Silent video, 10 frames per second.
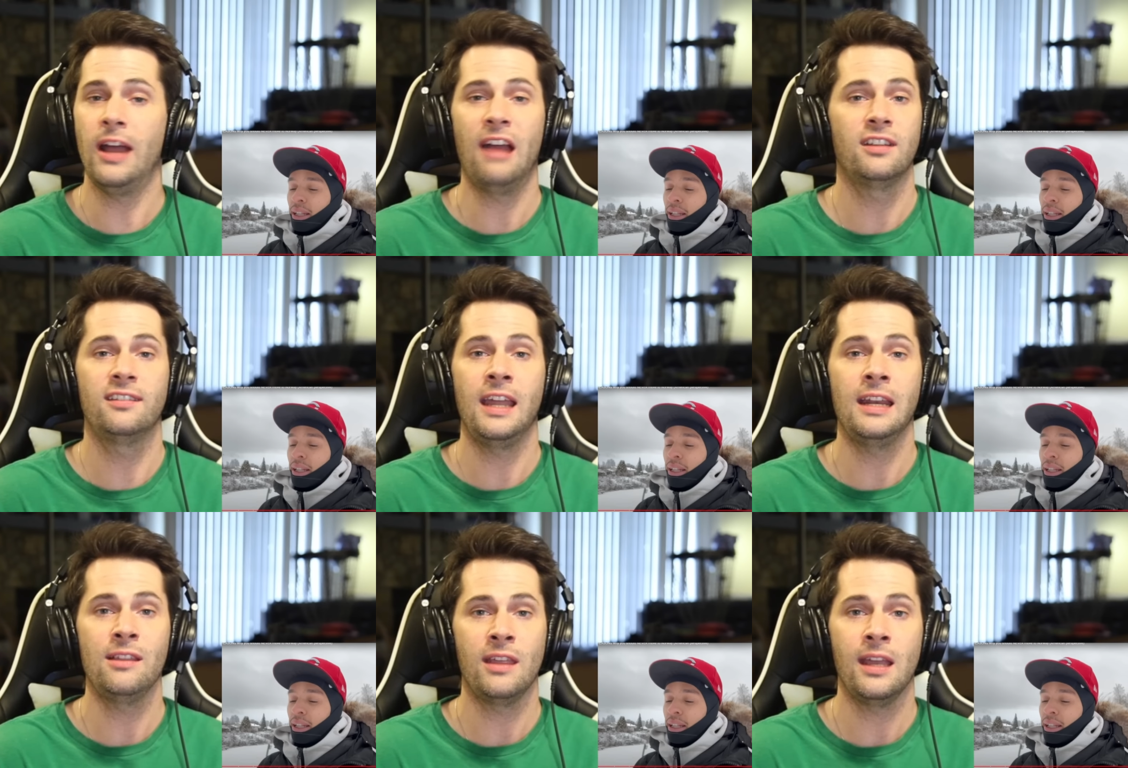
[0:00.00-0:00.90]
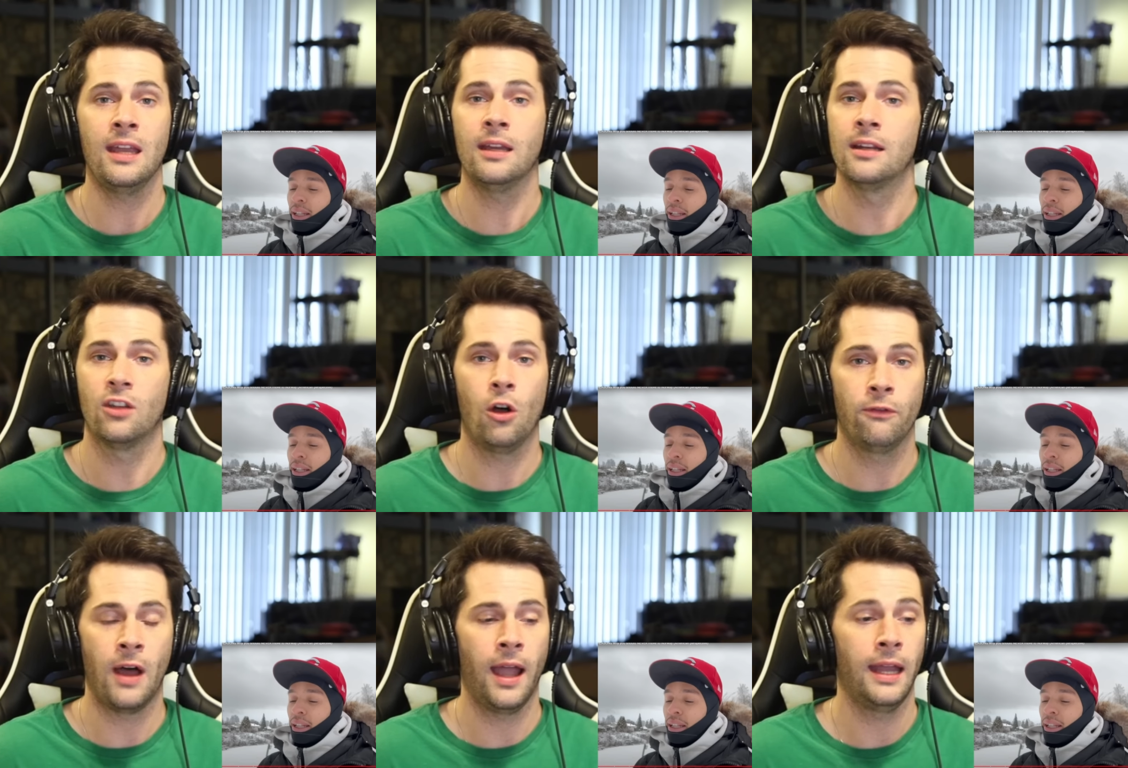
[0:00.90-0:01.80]
Speaker 1: have to say anything and it's all
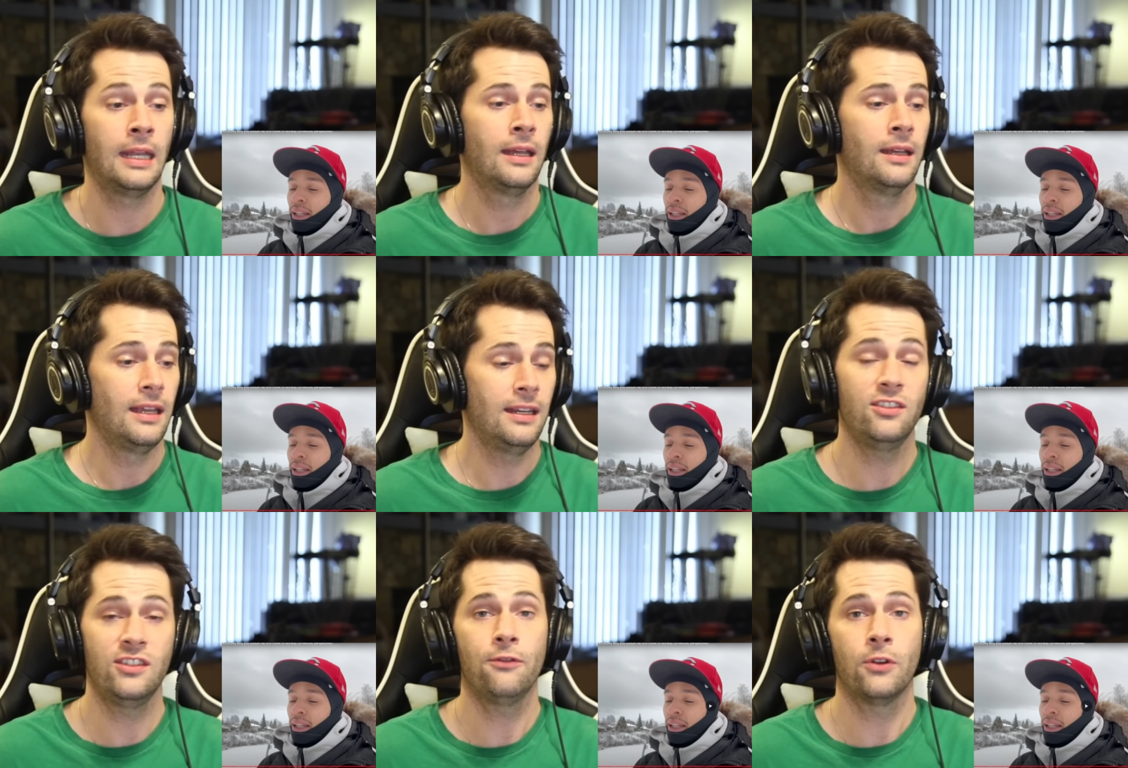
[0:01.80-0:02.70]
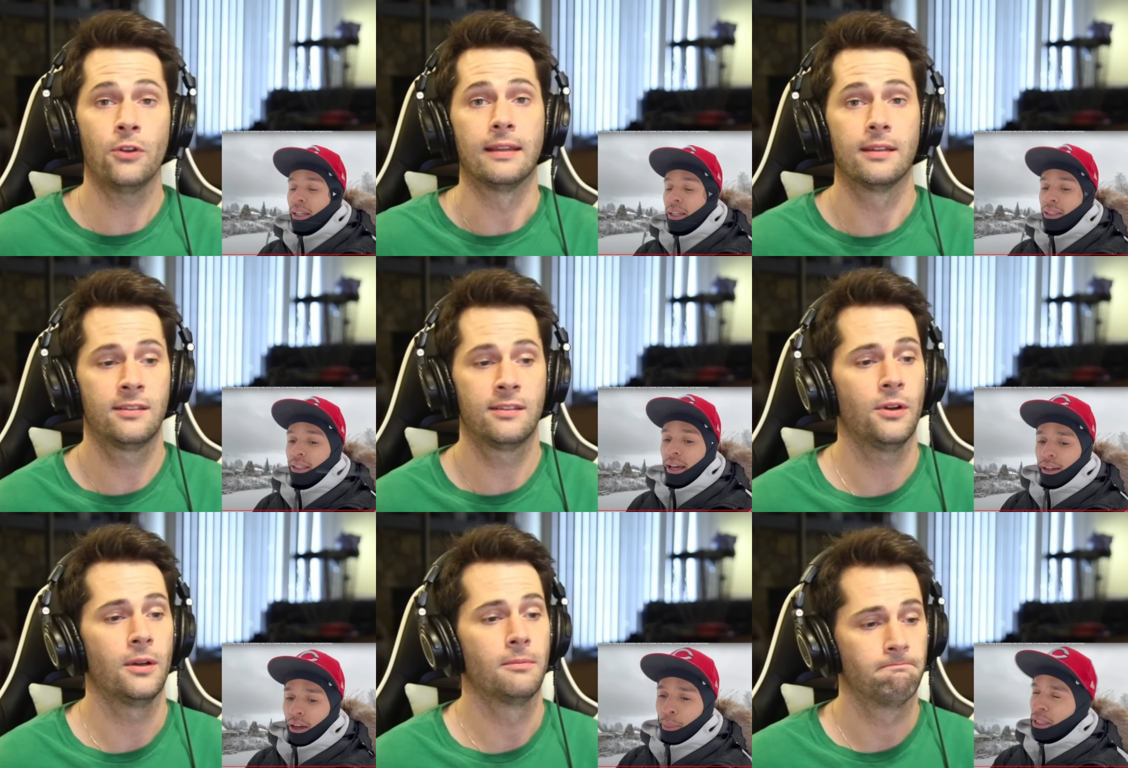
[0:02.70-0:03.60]
fine. It is different.
Speaker 2: It's
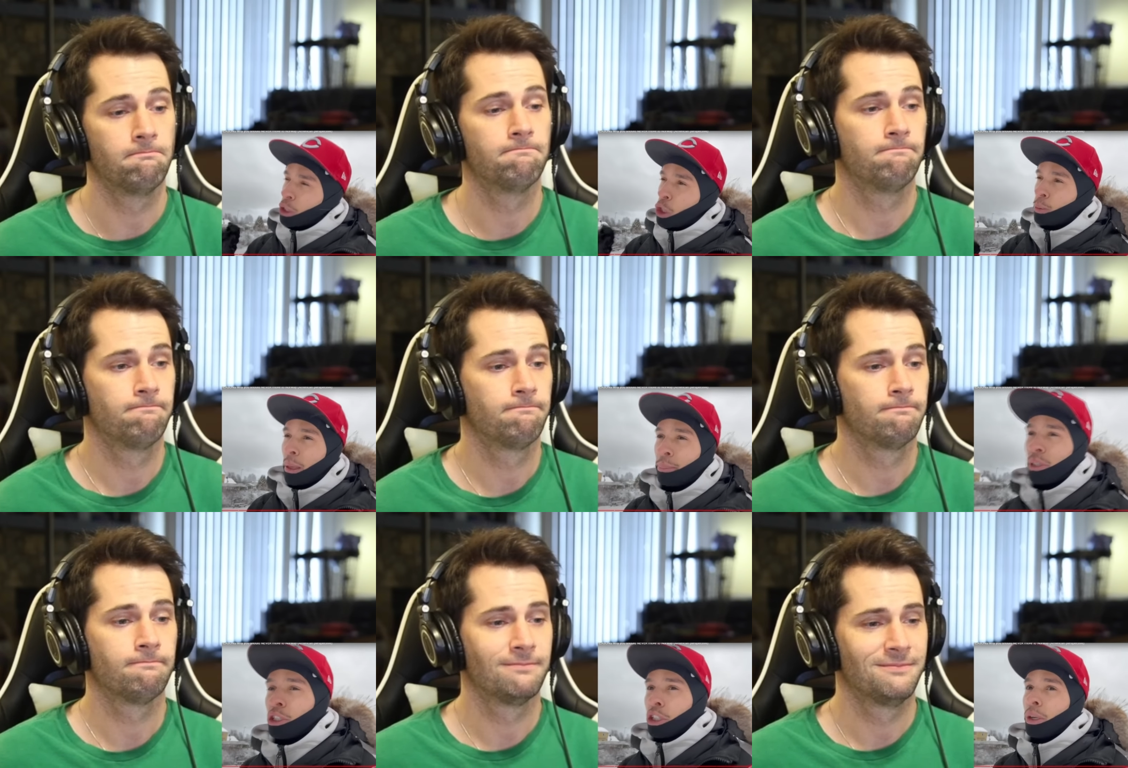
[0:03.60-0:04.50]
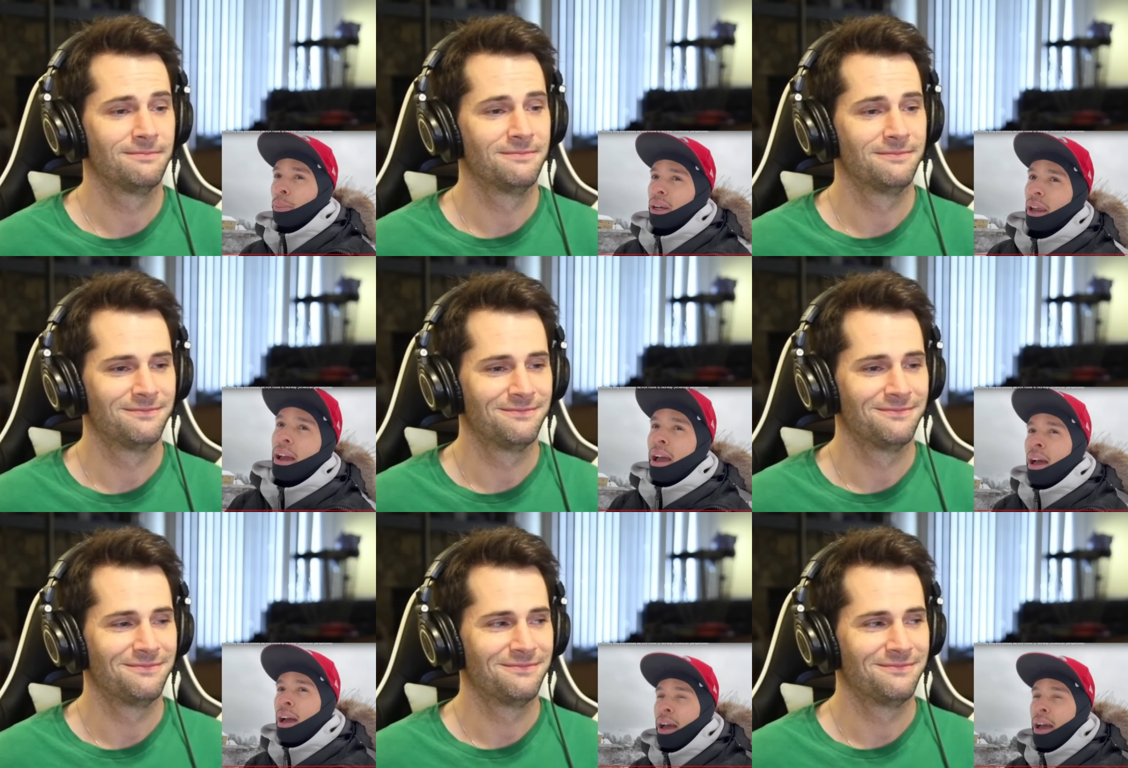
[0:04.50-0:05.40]
different. Like, excuse me, I'm pretty sure, but
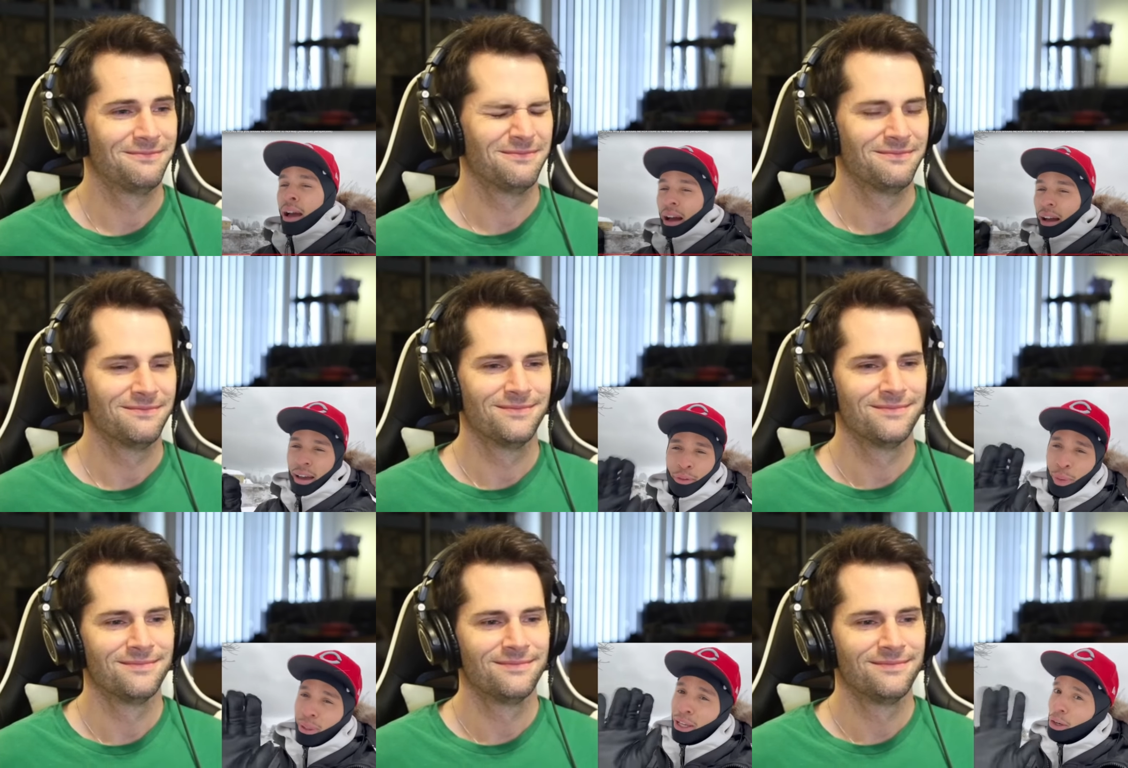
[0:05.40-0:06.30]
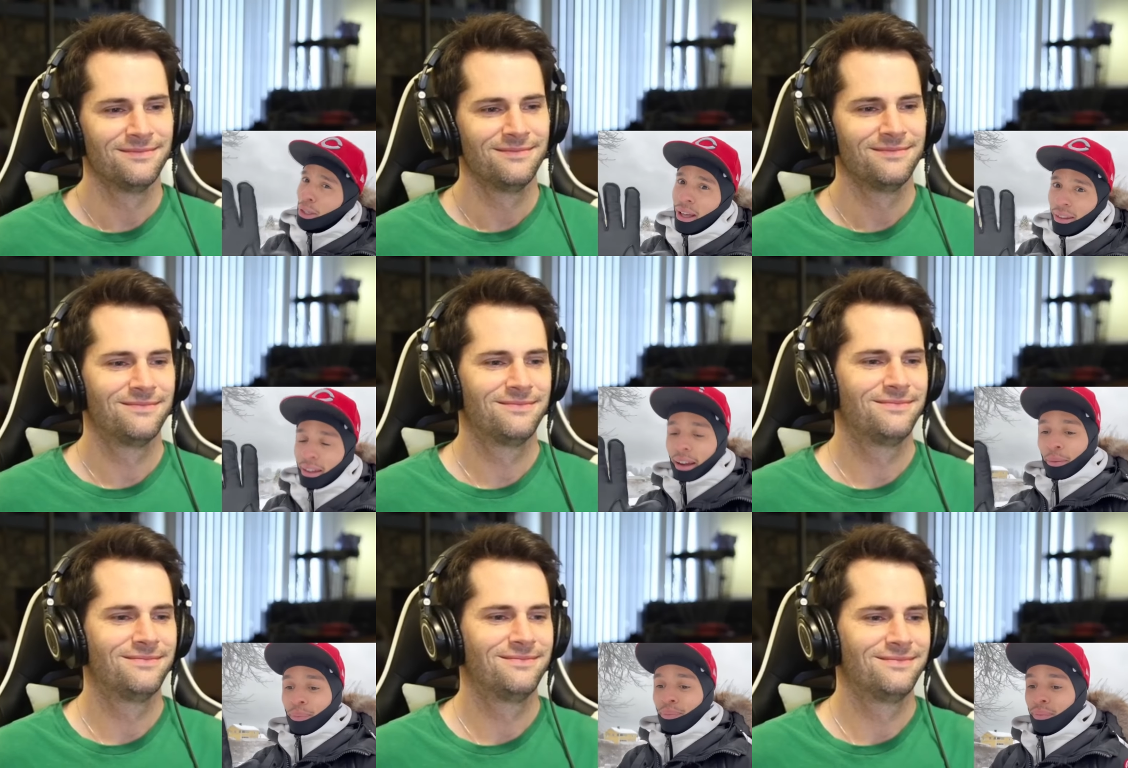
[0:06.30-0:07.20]
I haven't really heard a lot of
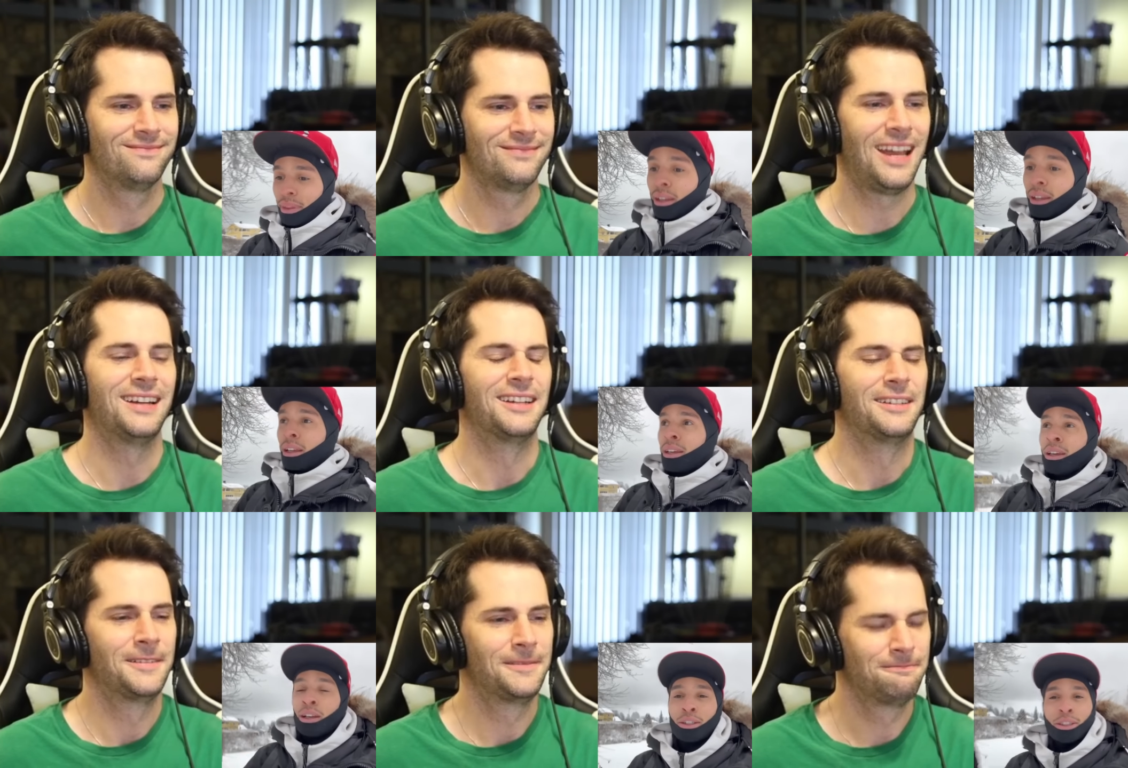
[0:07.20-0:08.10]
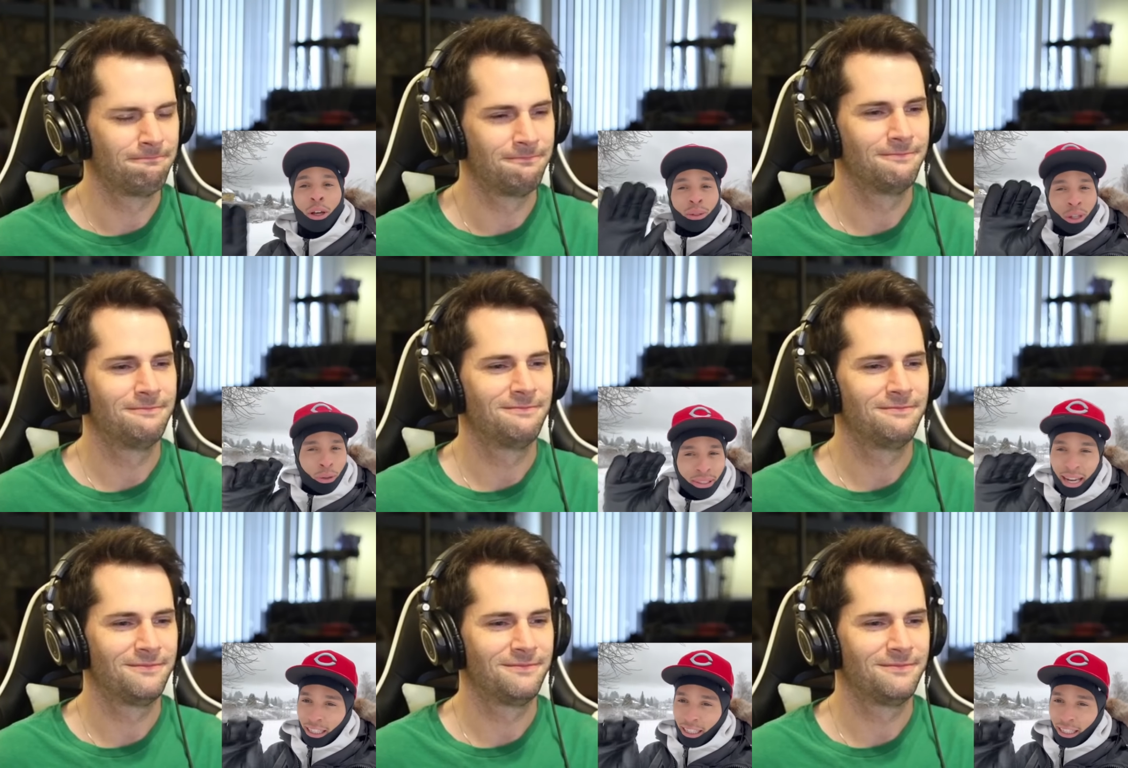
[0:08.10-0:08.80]
that. So don't take